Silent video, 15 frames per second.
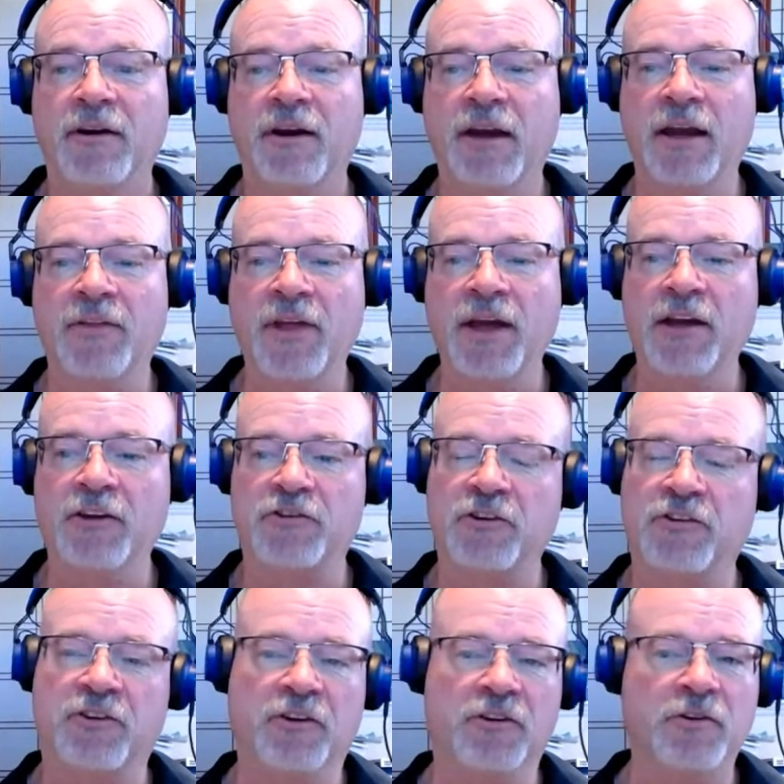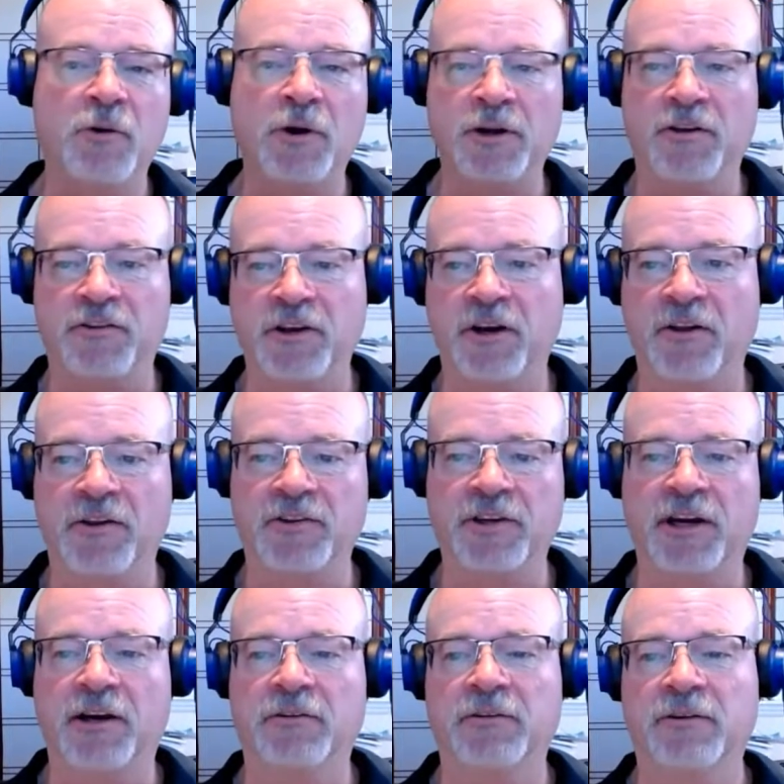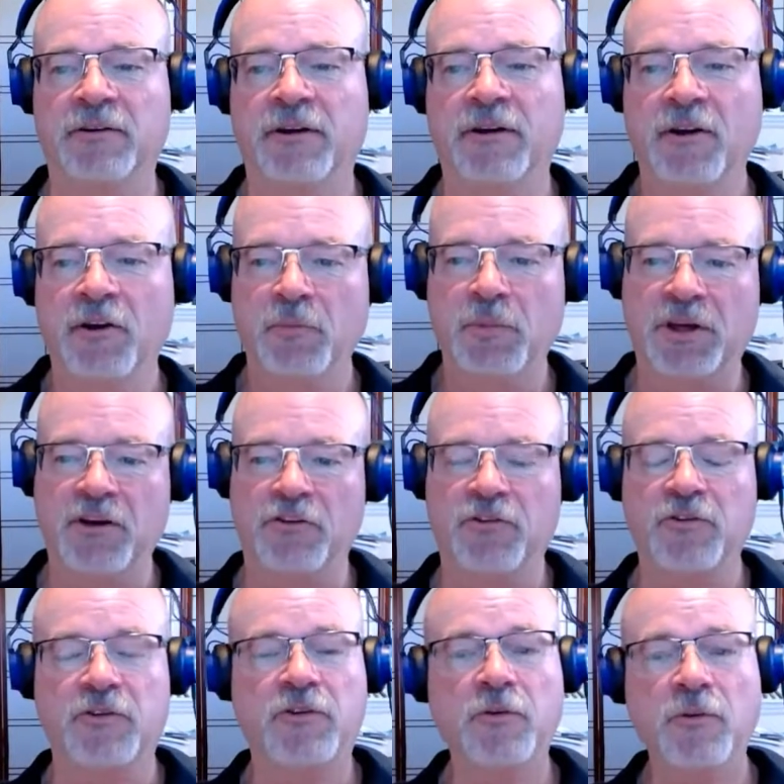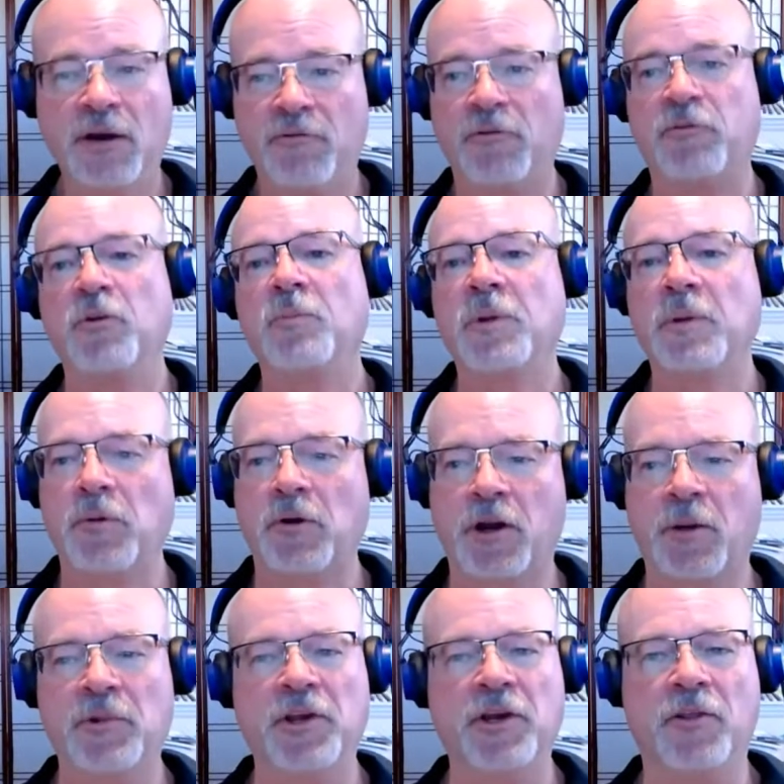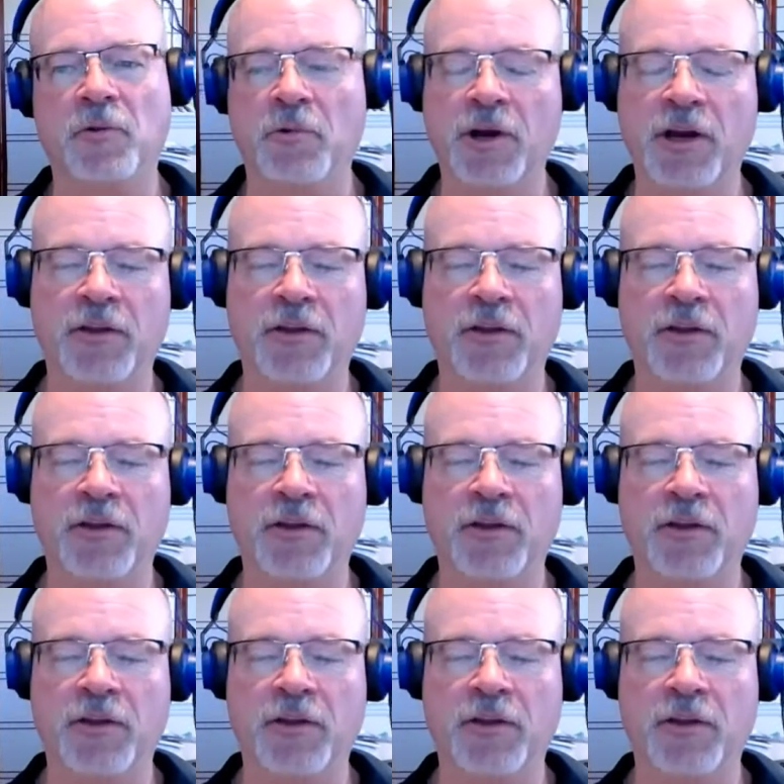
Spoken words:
And that's just annoying as hell in town, because you do have a few people coming the other way.